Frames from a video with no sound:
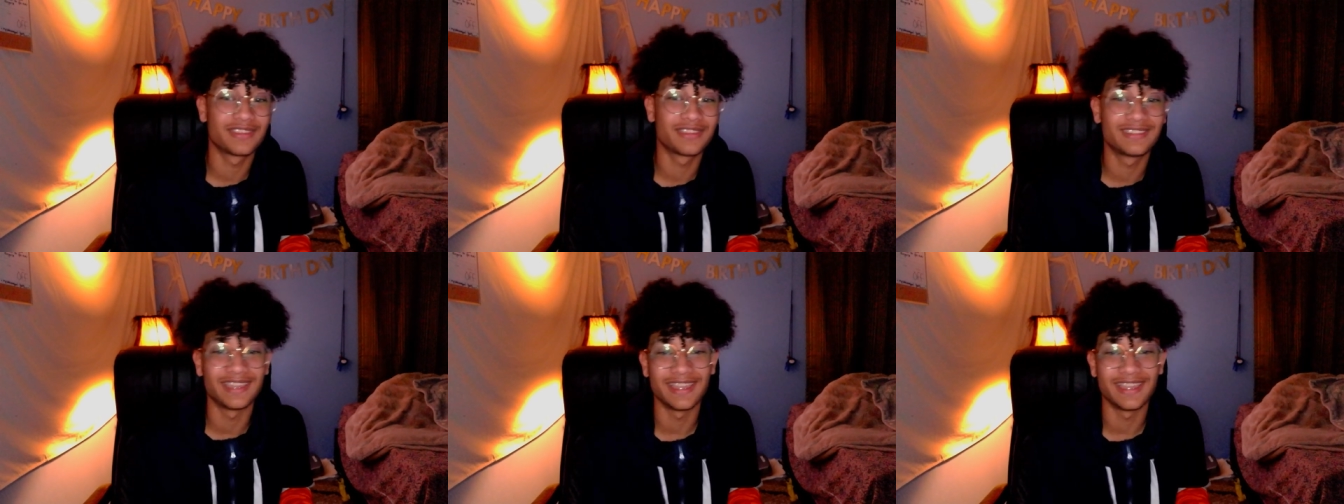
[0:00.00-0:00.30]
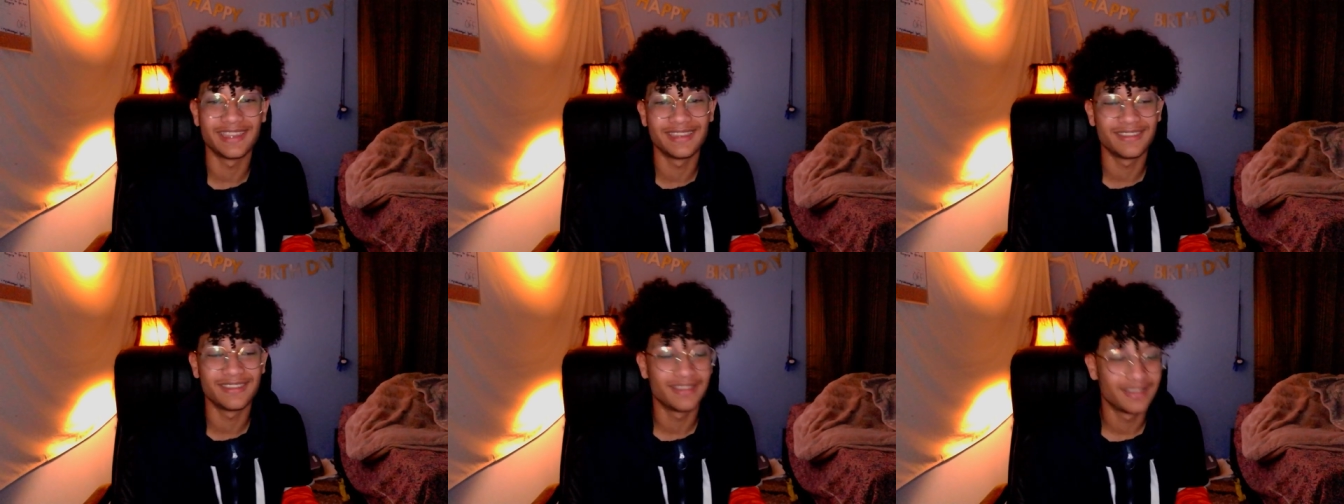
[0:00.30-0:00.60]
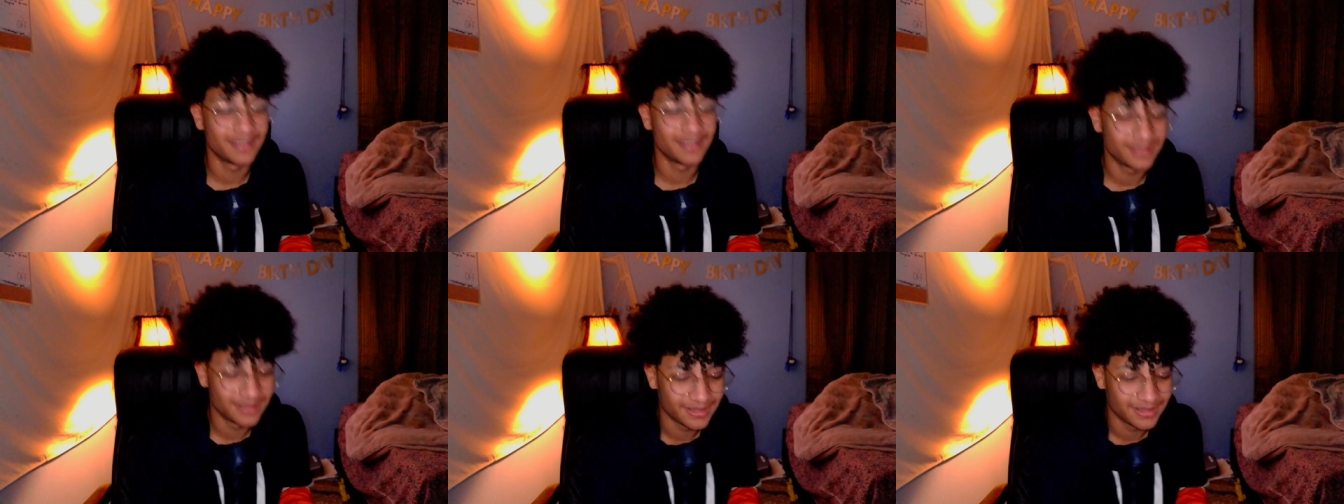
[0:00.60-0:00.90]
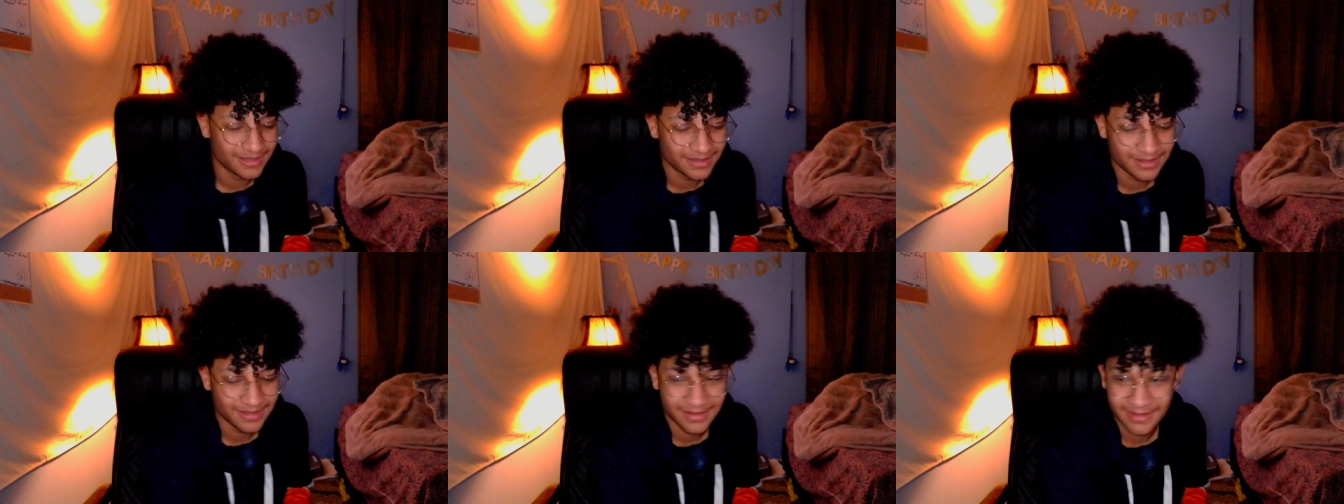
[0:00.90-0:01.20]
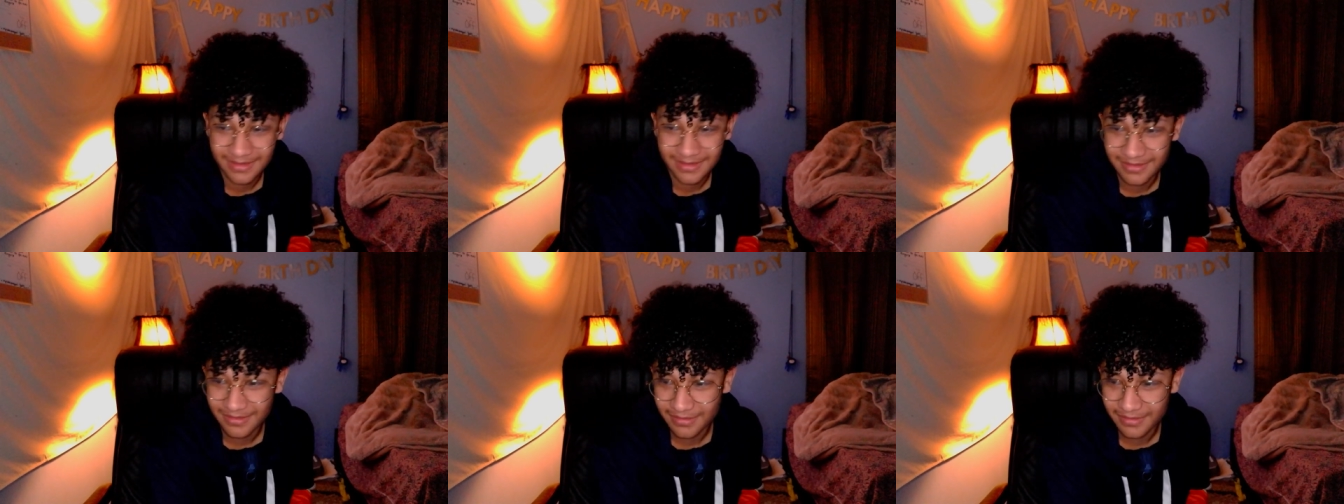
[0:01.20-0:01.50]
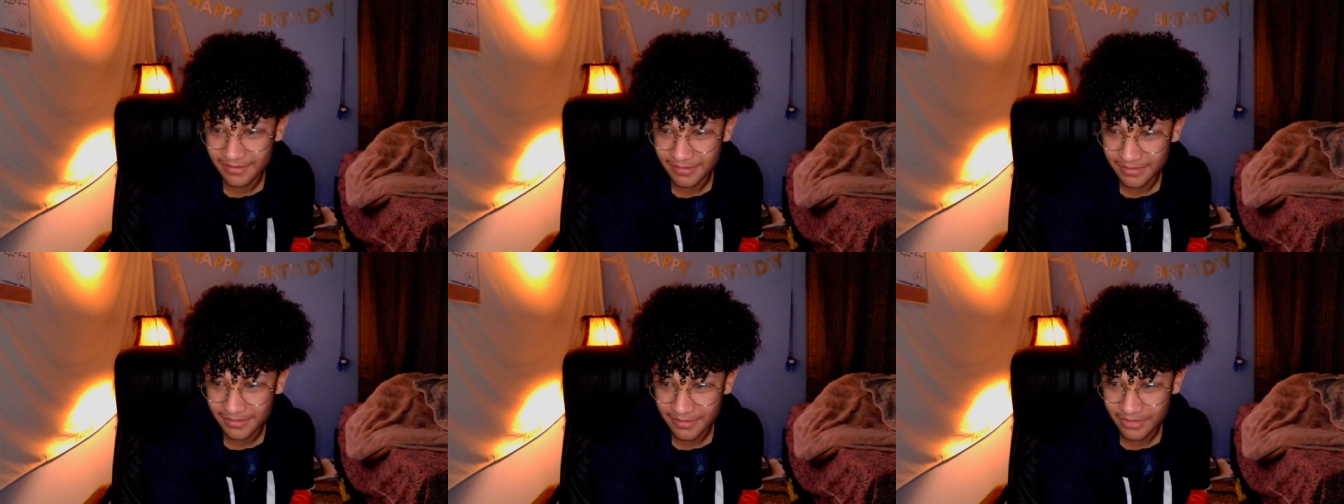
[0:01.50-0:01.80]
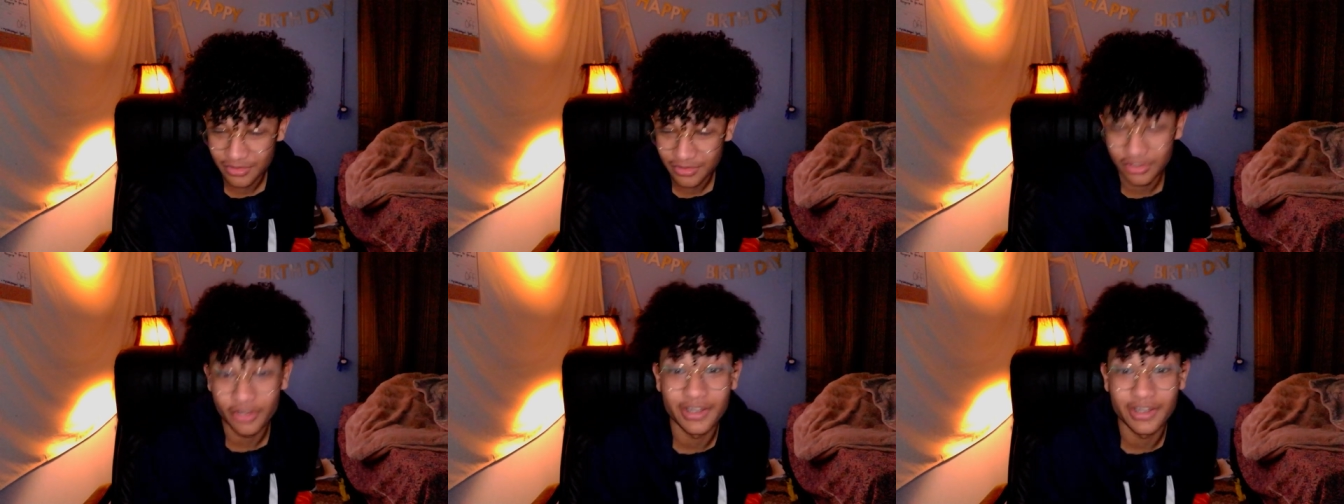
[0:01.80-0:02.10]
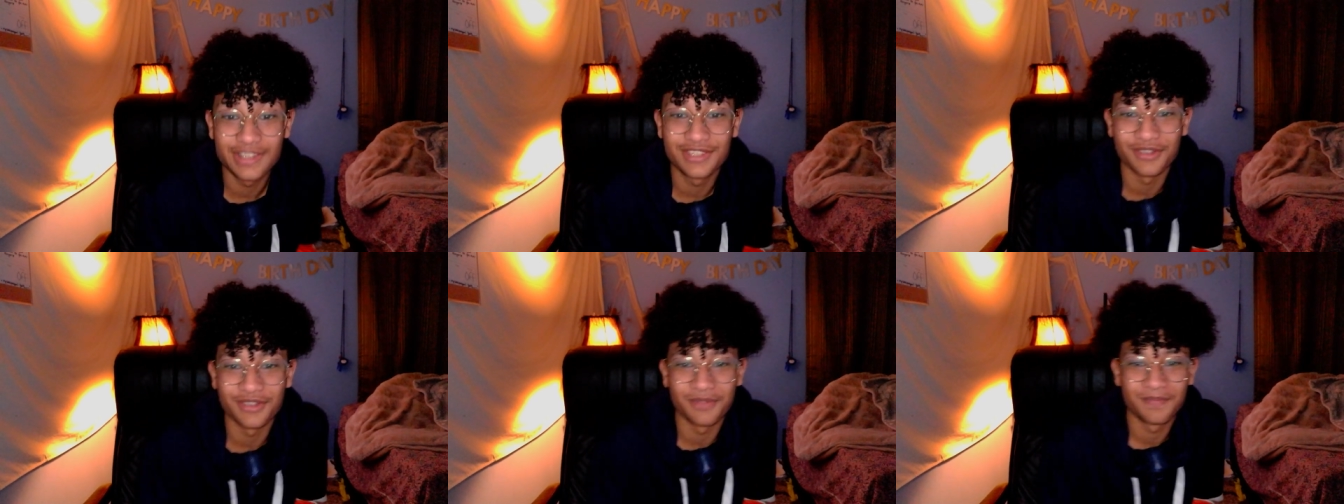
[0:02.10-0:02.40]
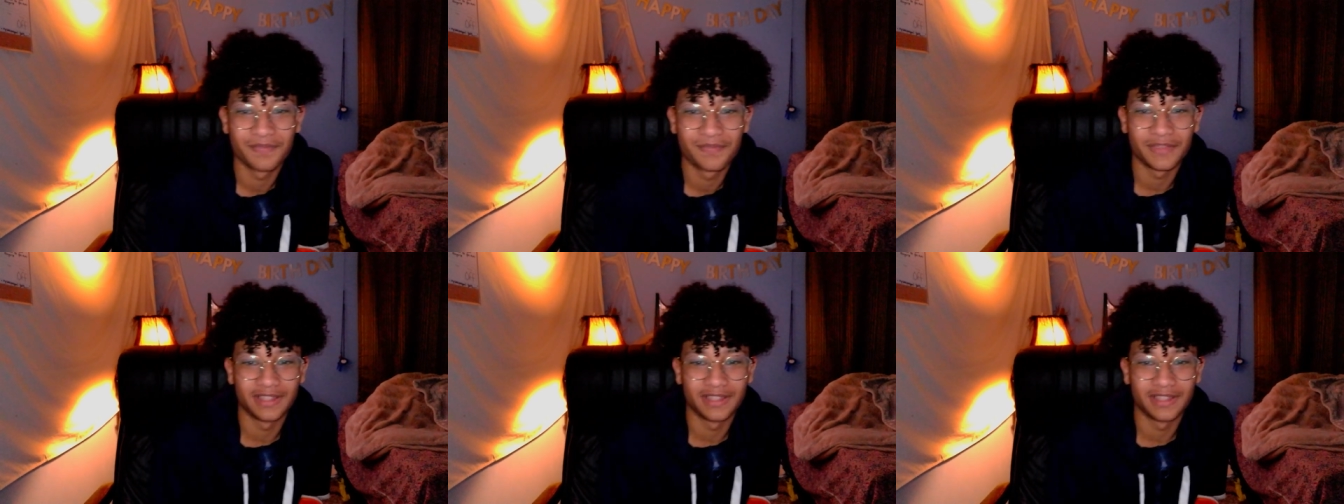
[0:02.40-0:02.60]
10:32.